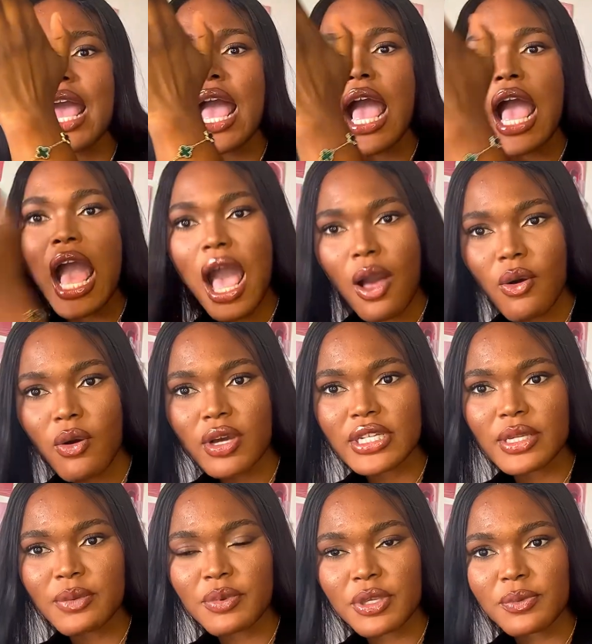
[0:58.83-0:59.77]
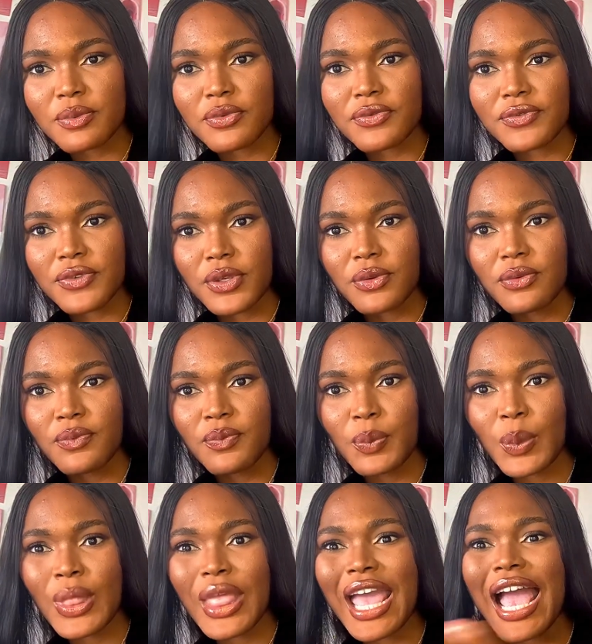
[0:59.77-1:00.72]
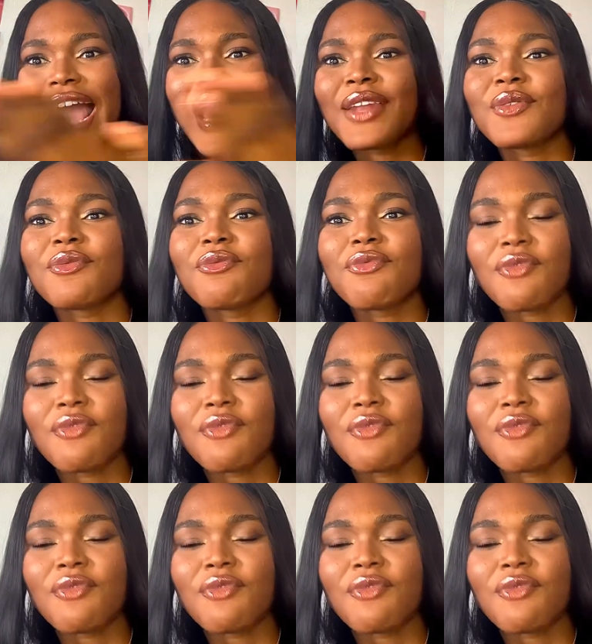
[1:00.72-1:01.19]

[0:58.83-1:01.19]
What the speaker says: how other people feel, and